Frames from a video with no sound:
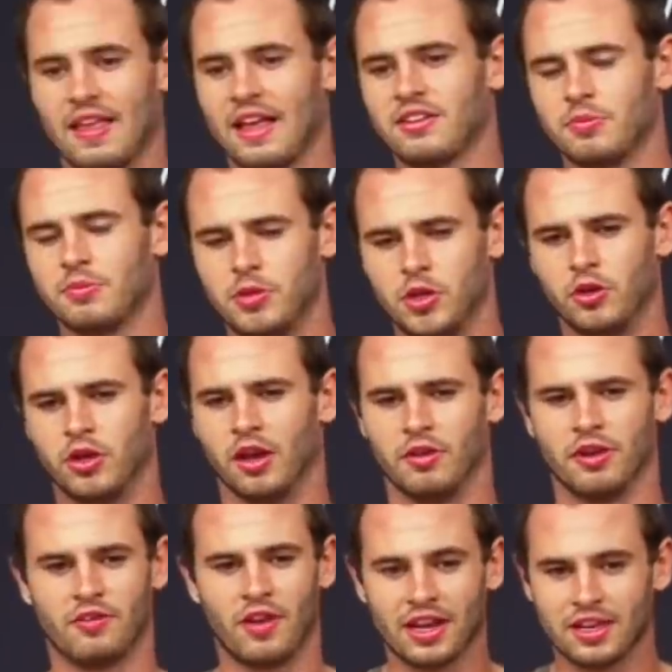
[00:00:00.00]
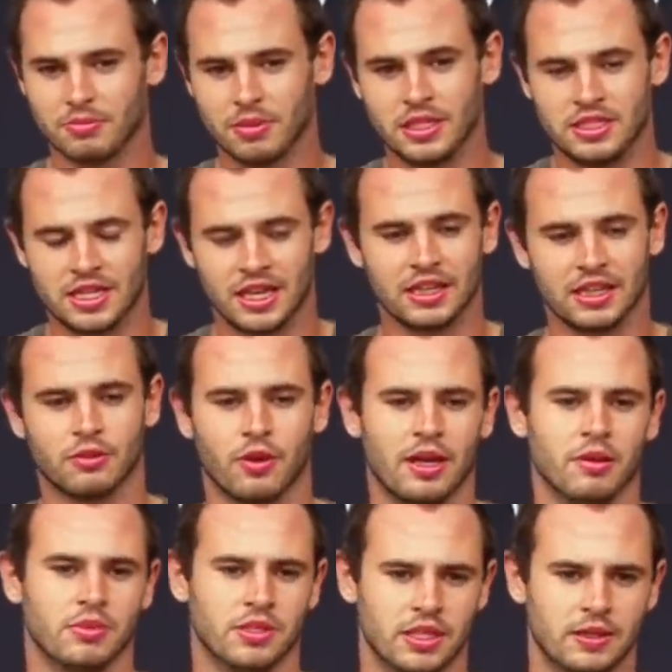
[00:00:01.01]
and, that's the beauty of it. If I can beat Jalen
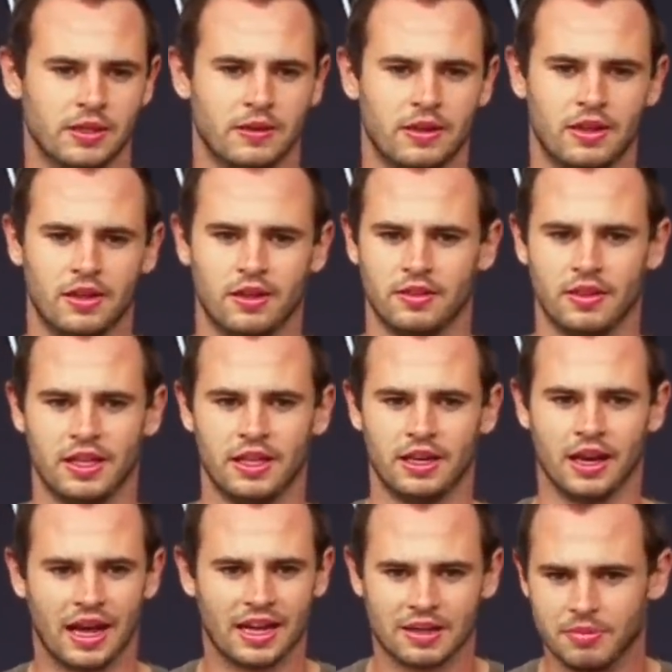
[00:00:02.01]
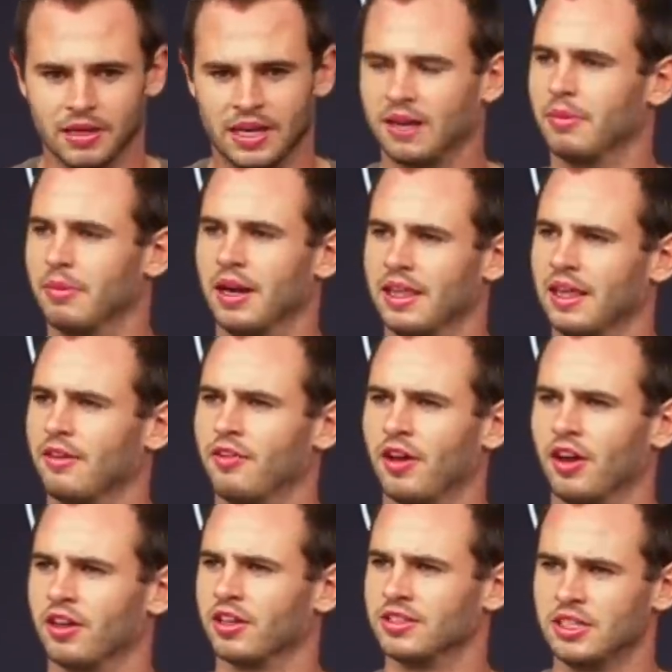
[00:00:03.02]
Ramsey, then I can beat anybody in the
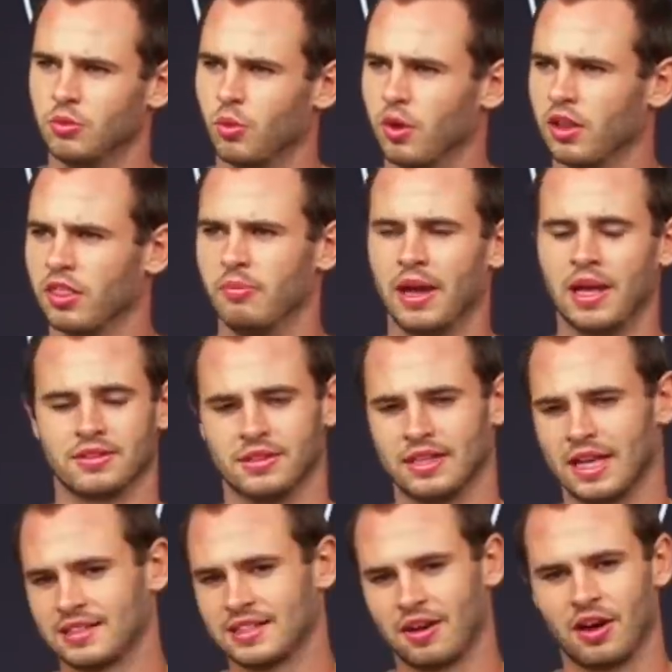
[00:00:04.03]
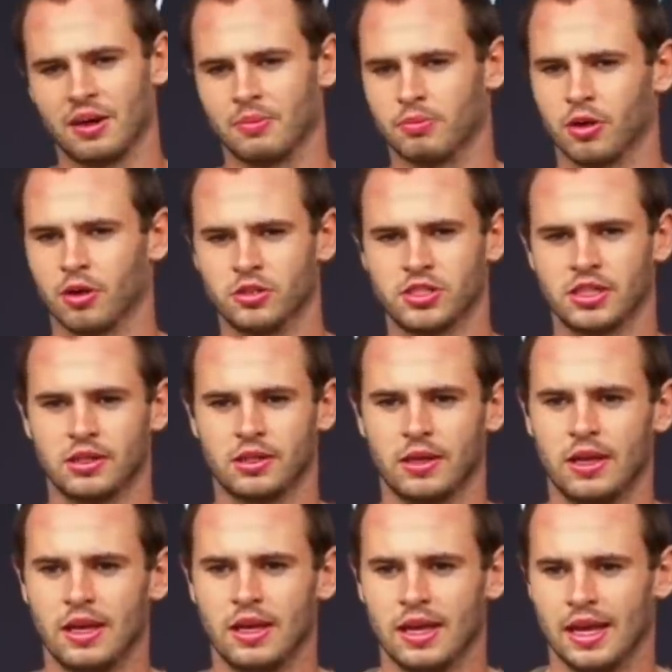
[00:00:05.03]
NFL because he's one of the best, and that's how I approach it.
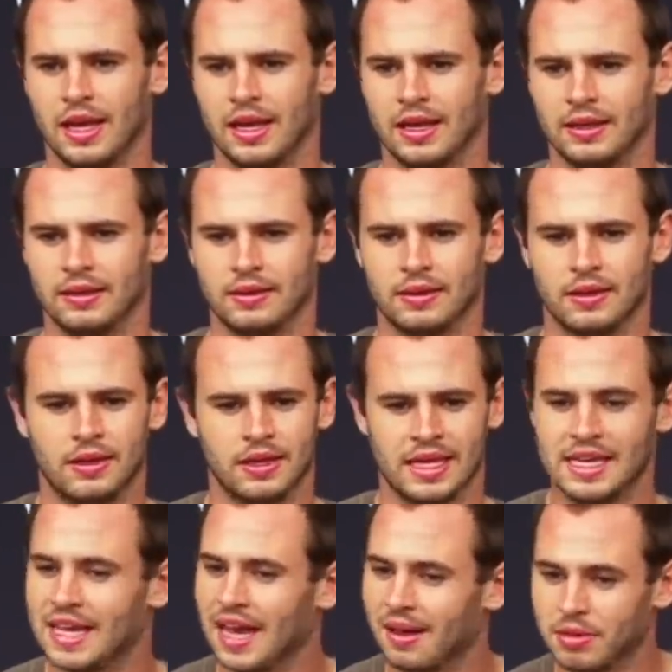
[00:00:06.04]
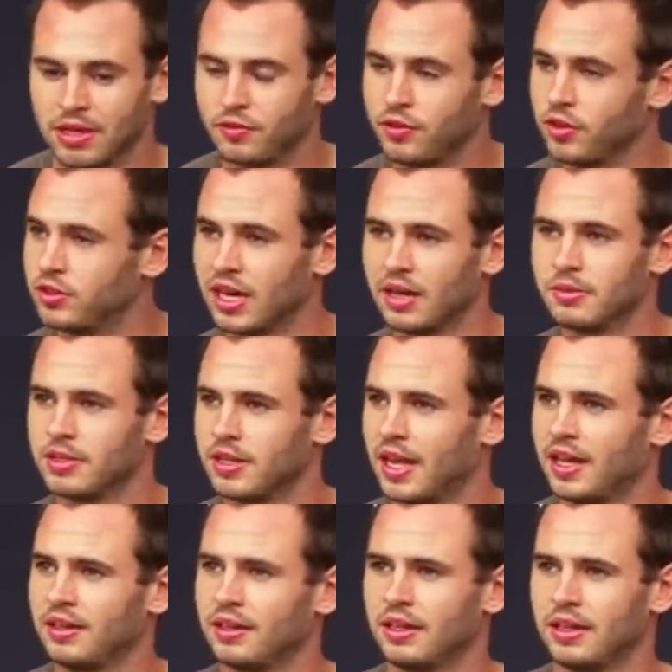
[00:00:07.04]
And he got me a few times a
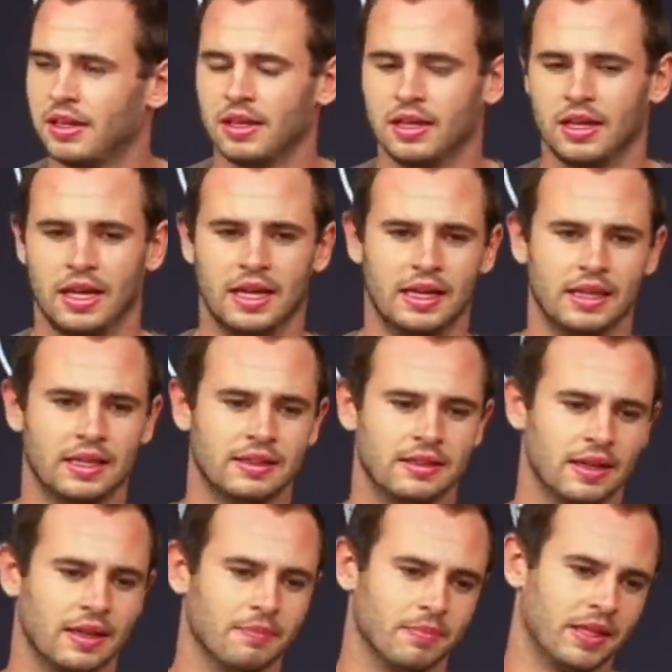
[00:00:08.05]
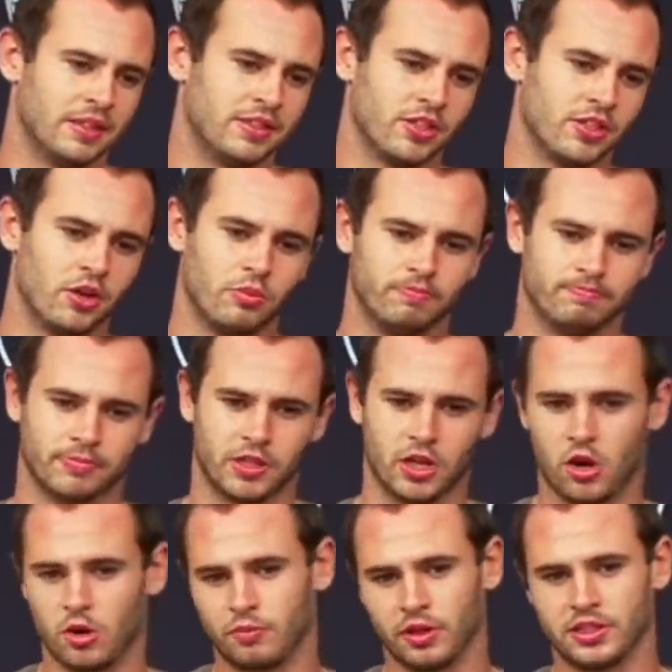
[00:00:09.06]
day, and um, and so
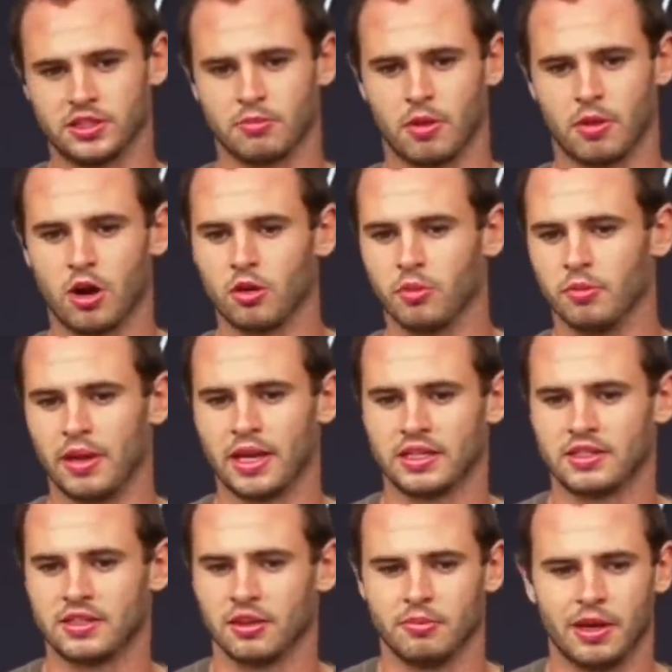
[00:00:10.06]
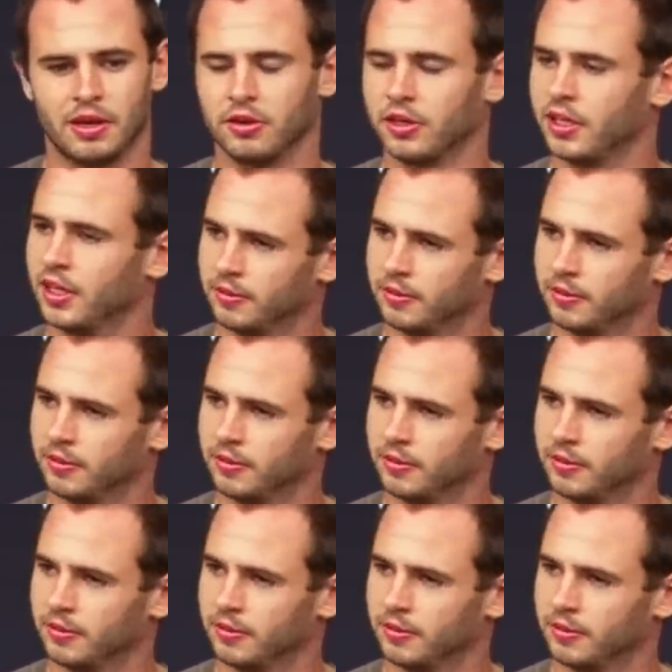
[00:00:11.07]
hopefully tomorrow we'll make each other better